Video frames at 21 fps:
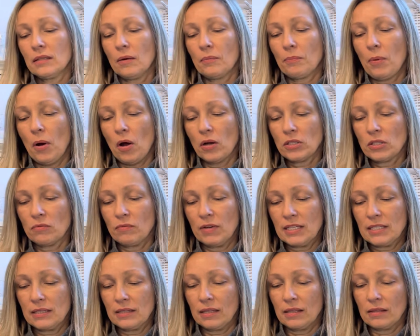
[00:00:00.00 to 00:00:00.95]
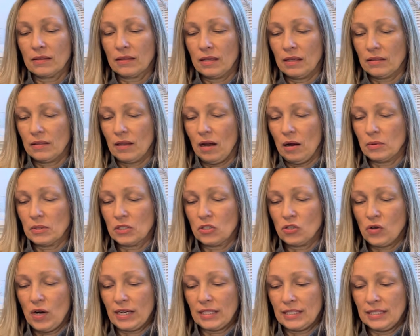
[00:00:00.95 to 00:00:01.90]
Part of the reason that I was
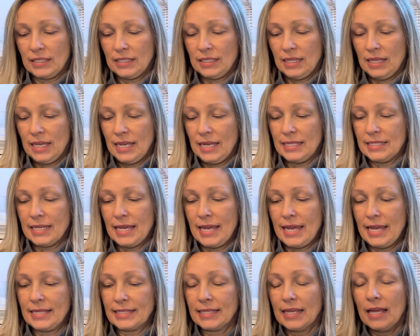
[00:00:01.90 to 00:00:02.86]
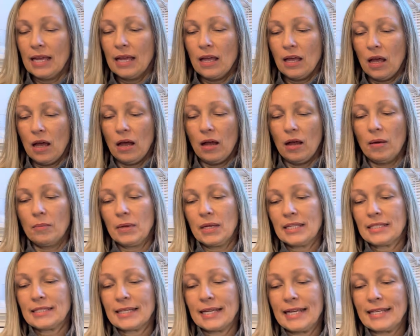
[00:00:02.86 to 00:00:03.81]
attracted to these is
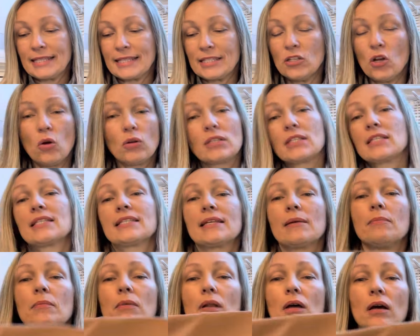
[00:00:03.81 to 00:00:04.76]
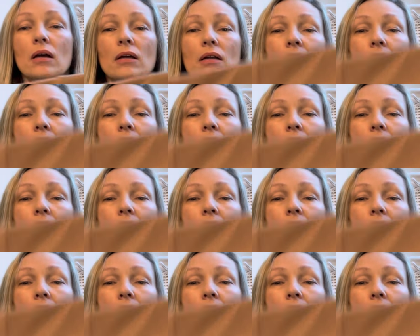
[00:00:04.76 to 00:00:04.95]
it's not dissimilar